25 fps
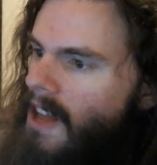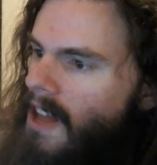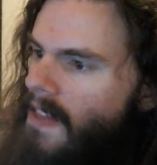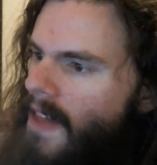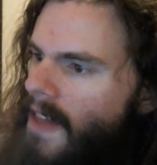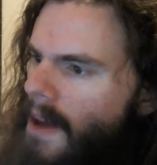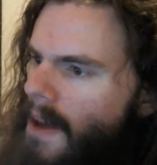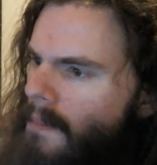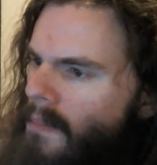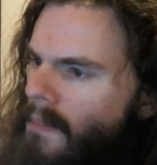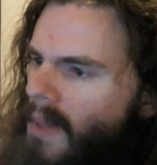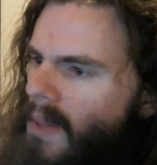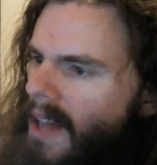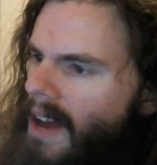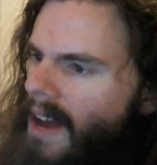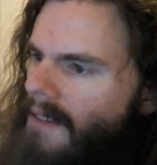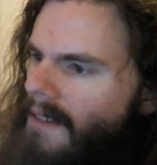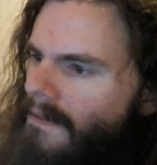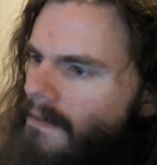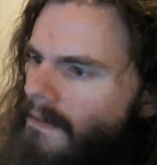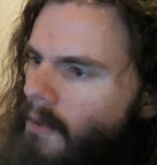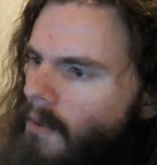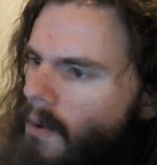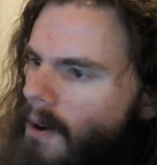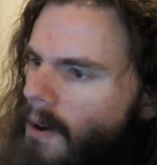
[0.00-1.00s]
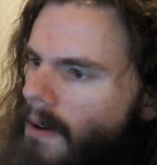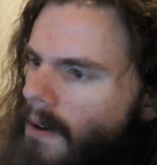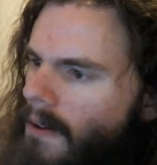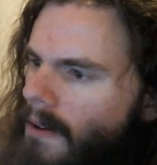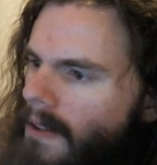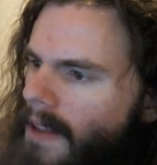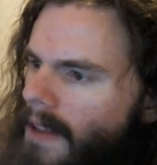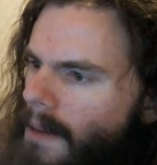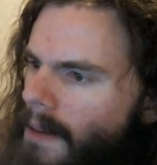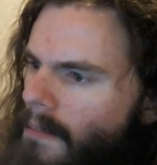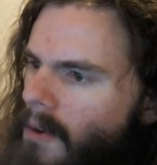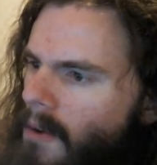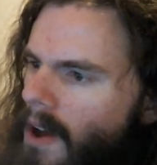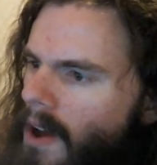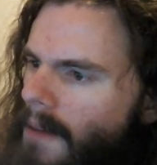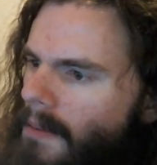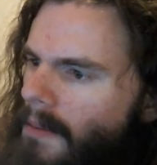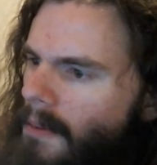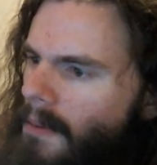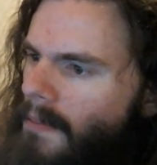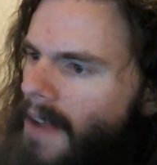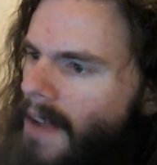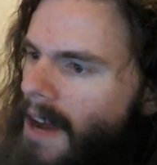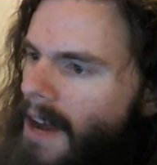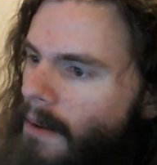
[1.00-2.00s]
That platform or that
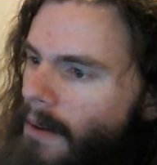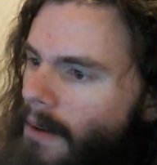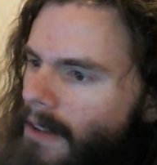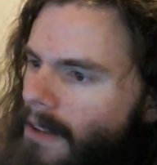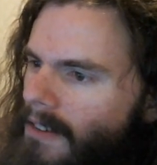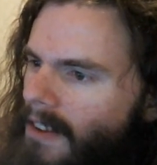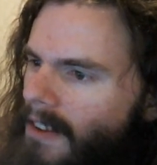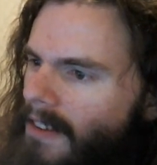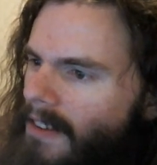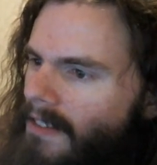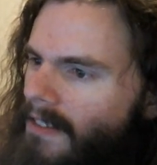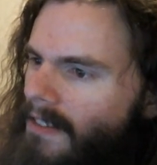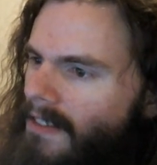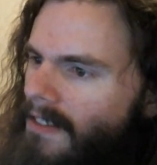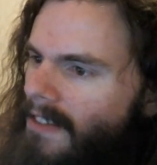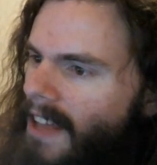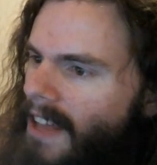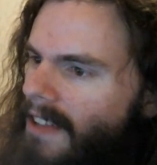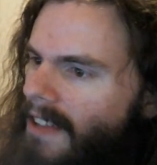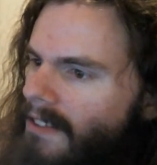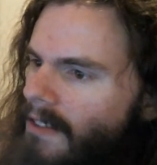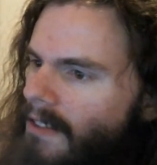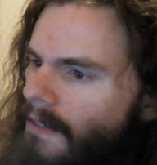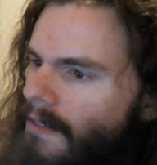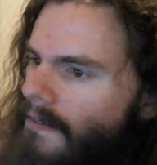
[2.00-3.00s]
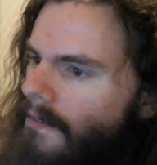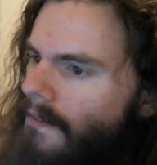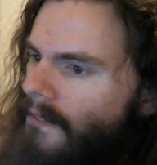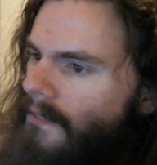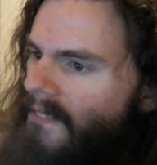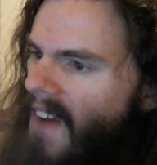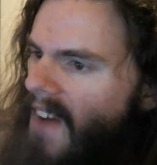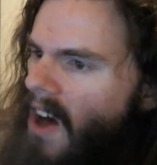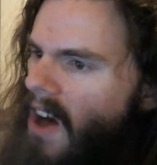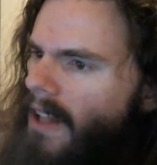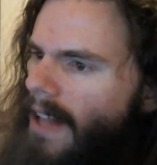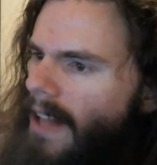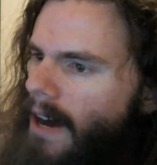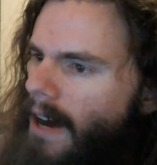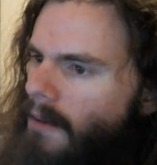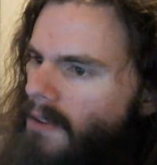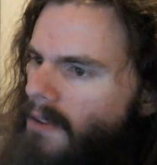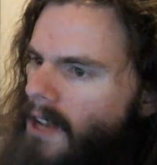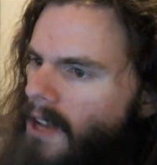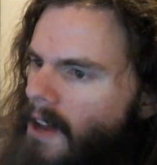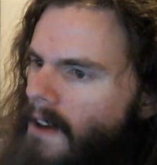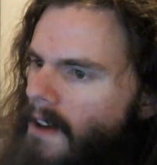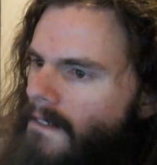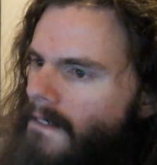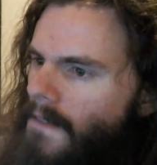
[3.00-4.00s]
problem now exists. That's the fallout
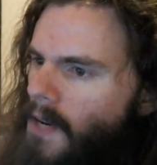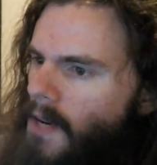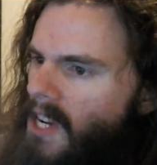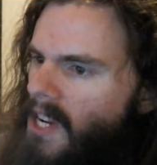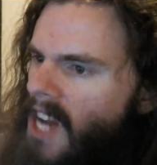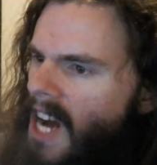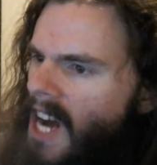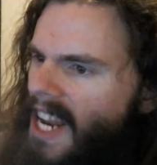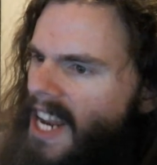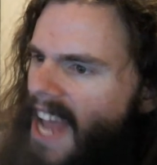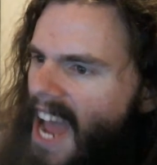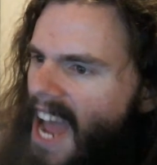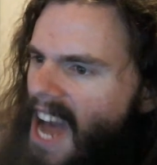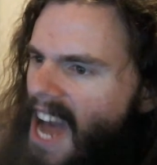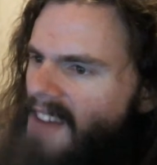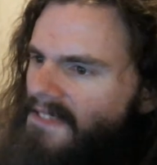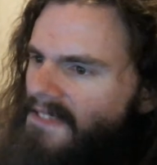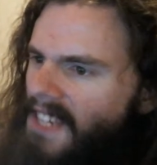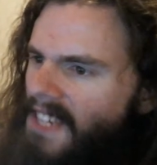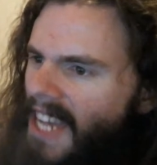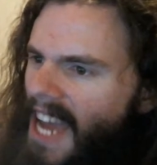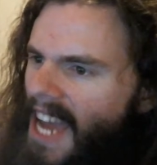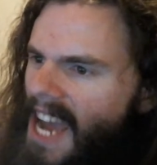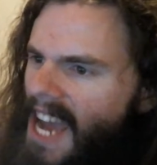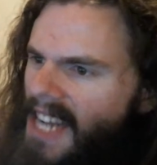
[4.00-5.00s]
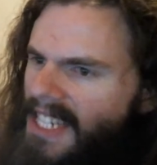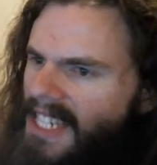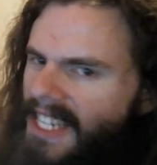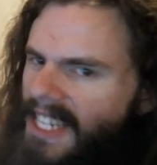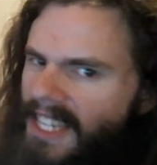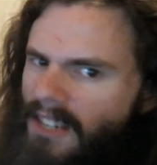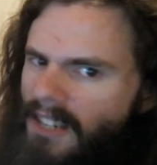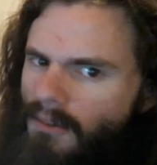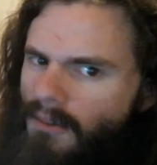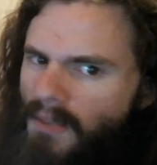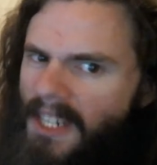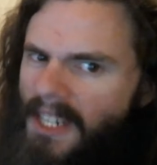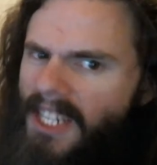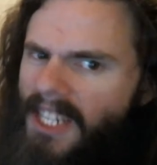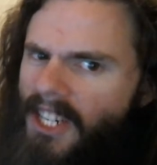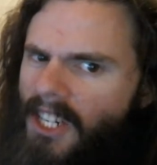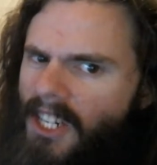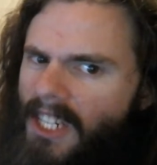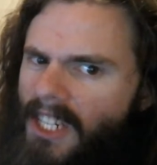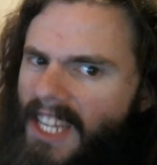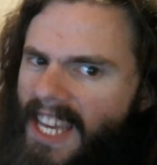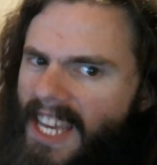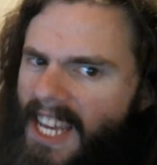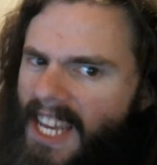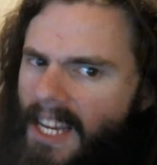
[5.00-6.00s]
for not having acted
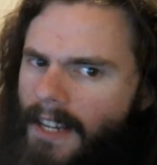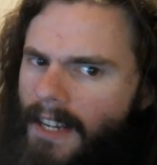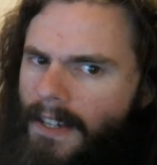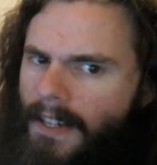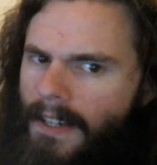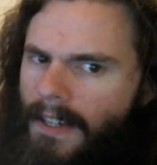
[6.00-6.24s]
originally.